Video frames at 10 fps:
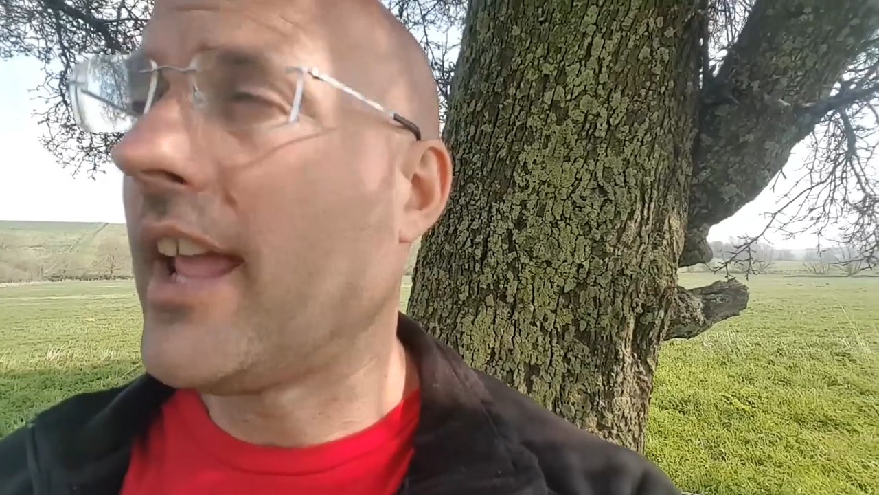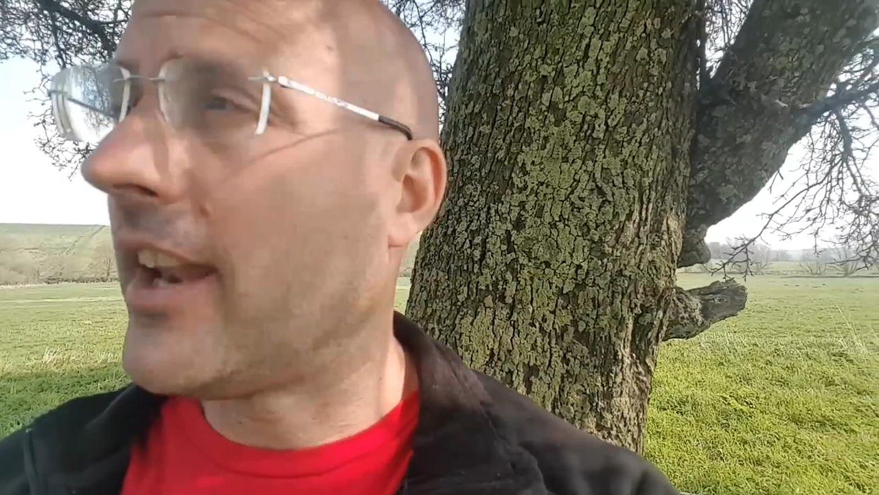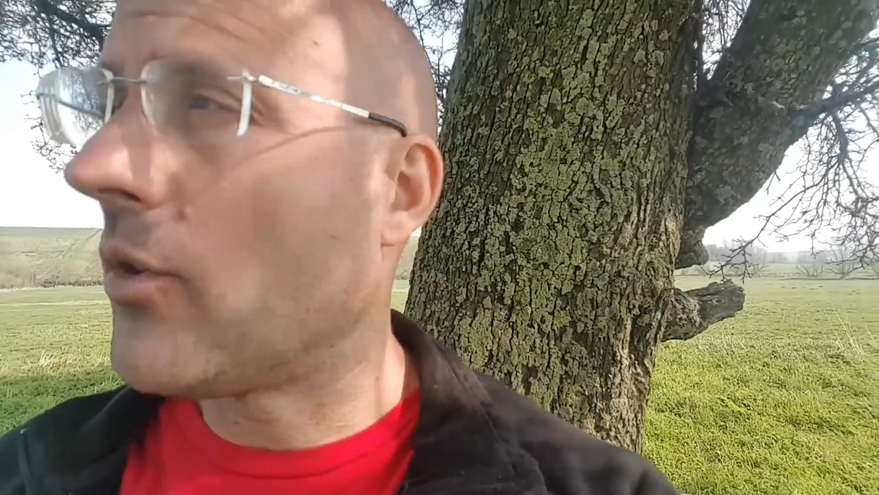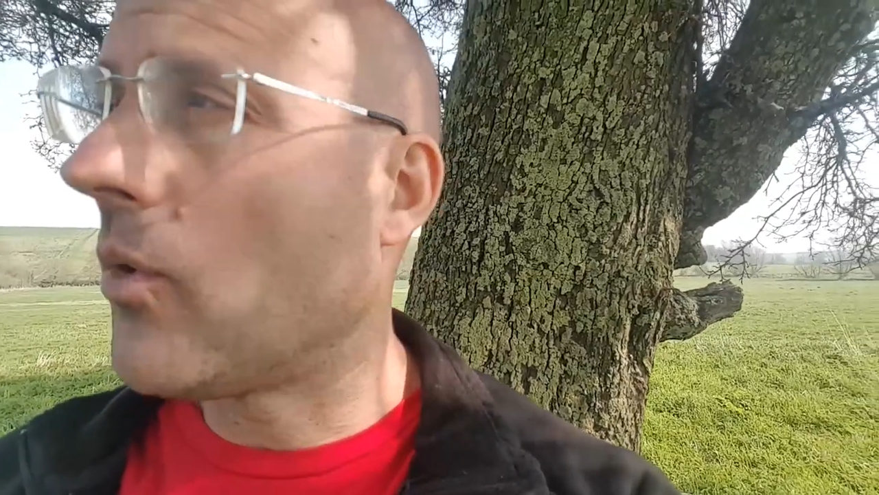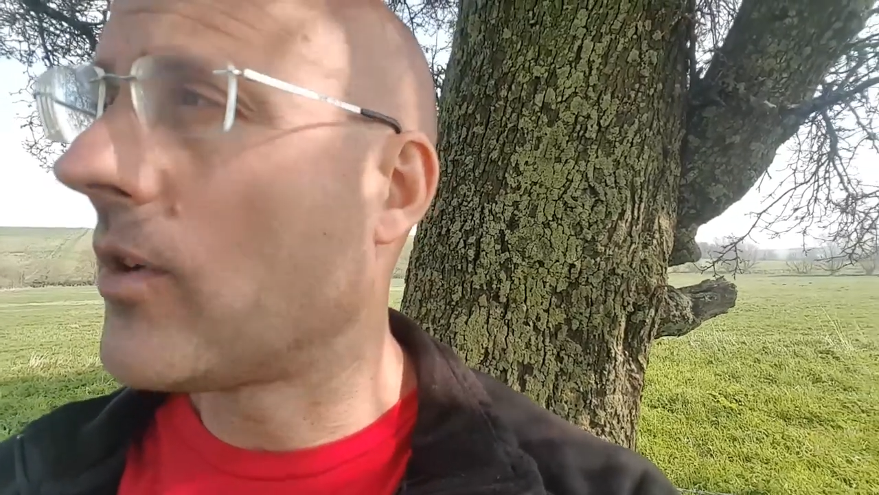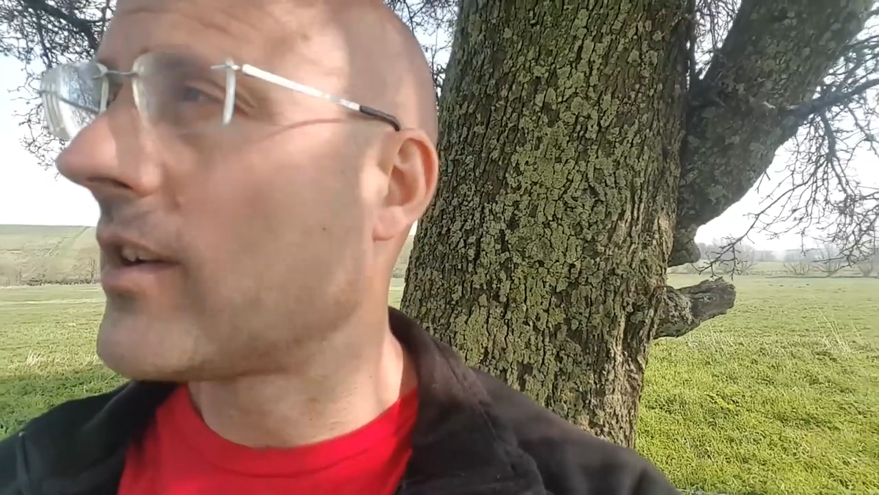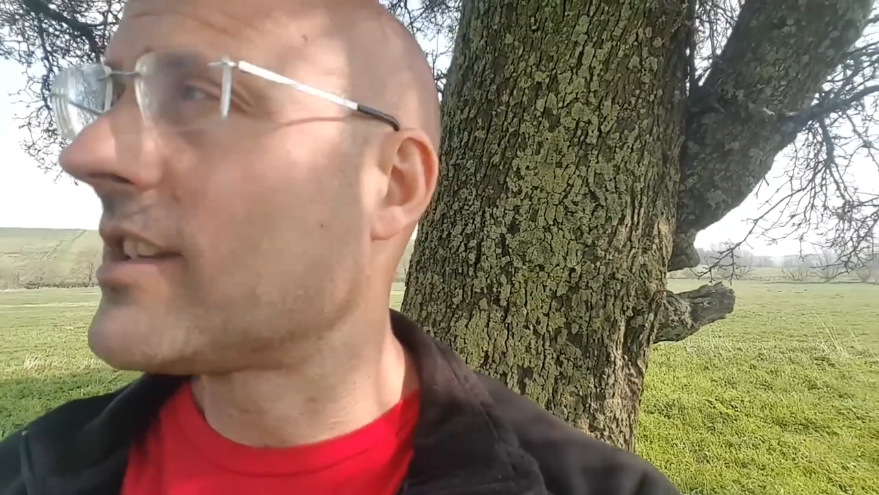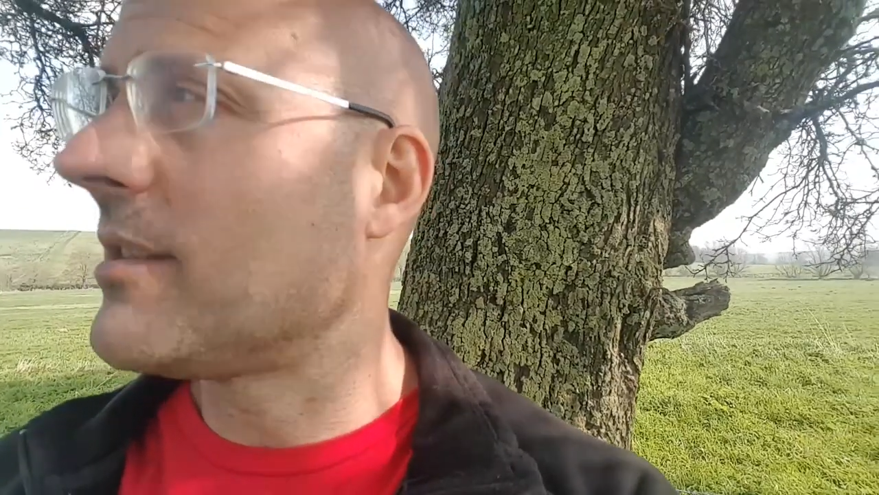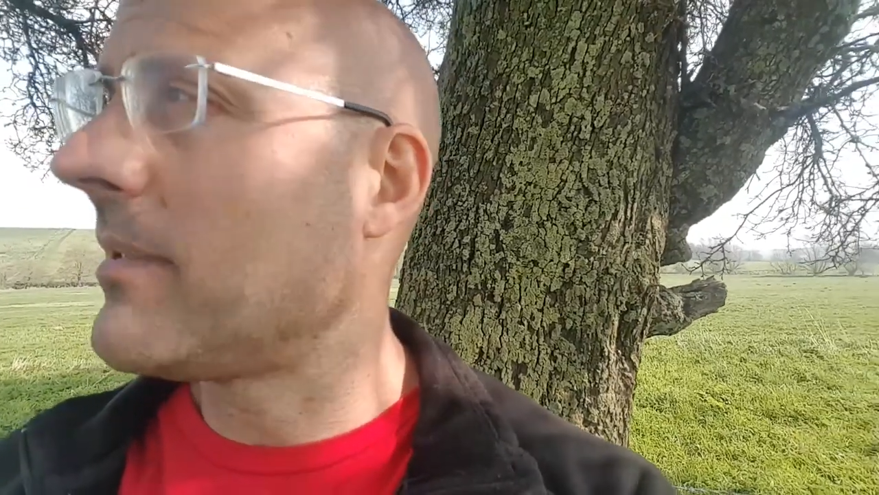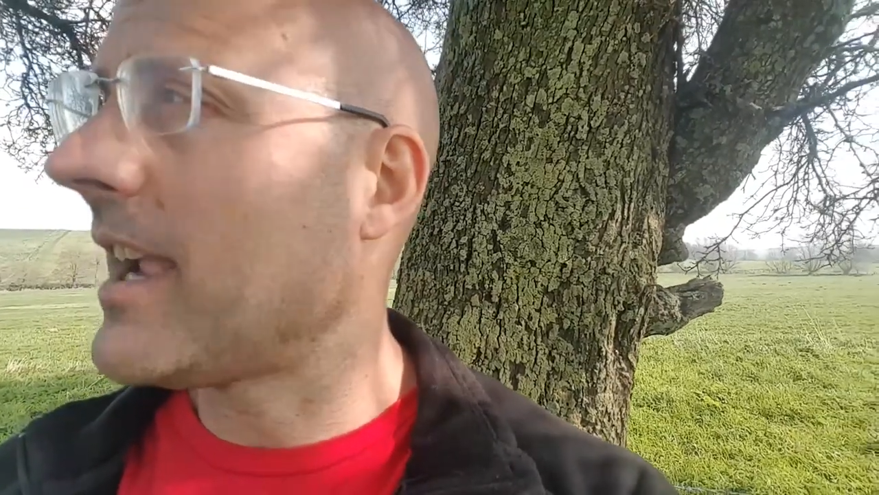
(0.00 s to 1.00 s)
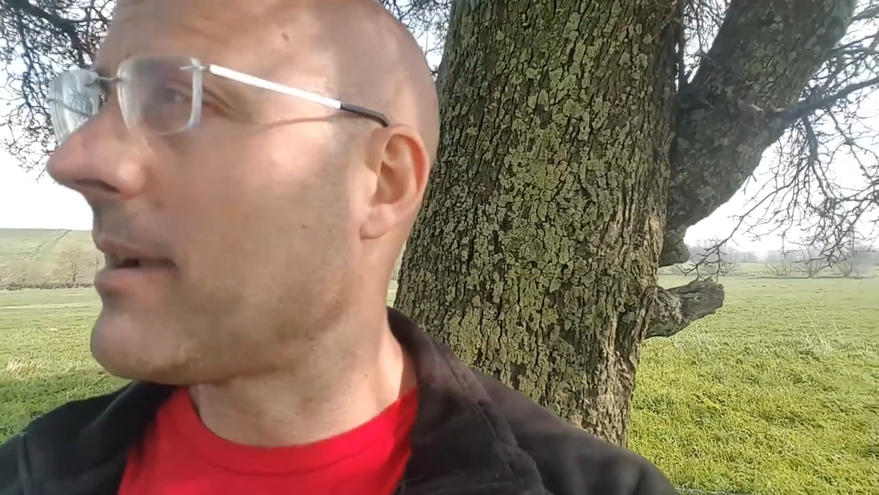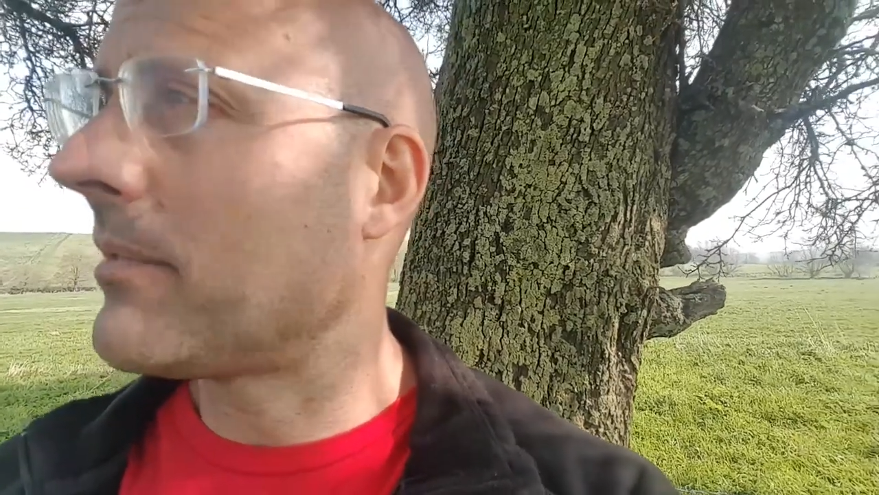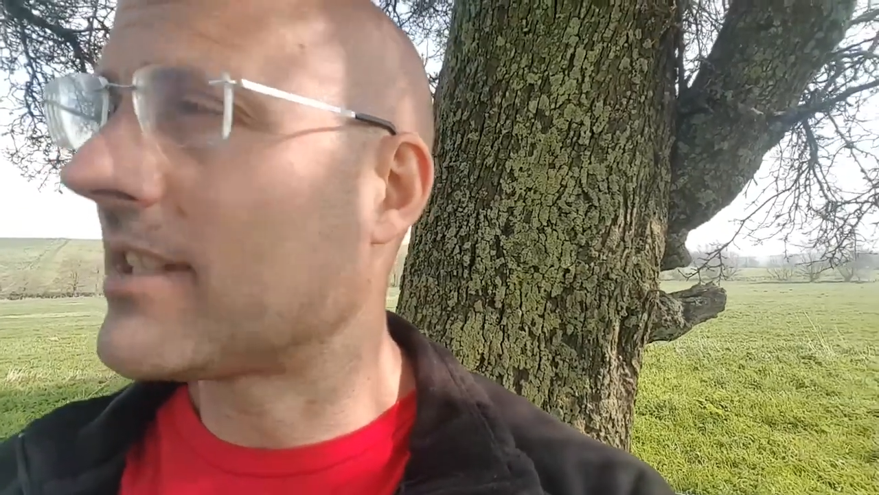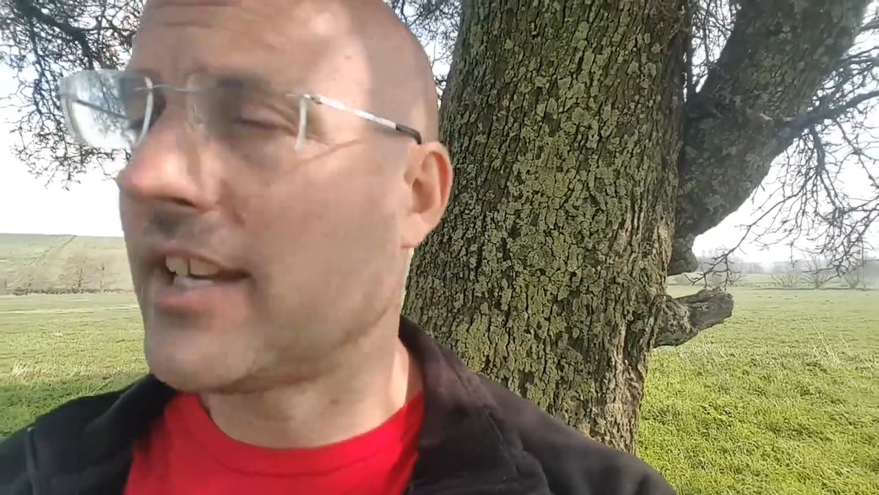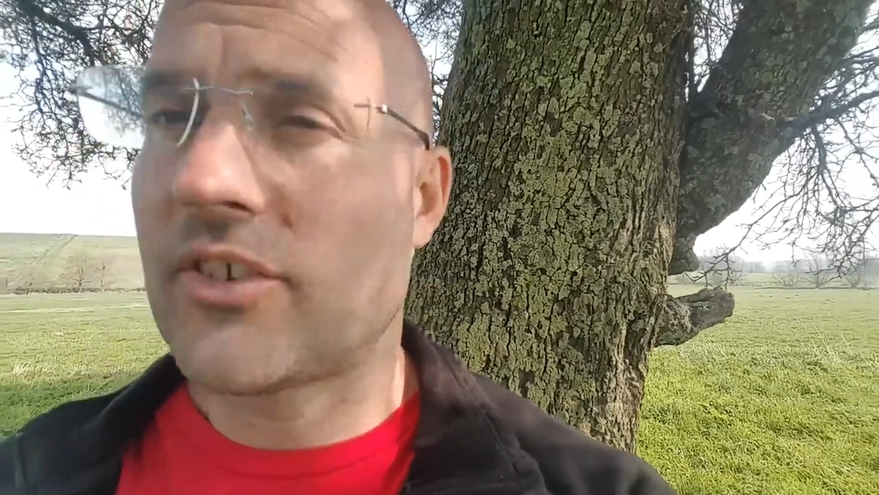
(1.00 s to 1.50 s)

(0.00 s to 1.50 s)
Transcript: in order to be able to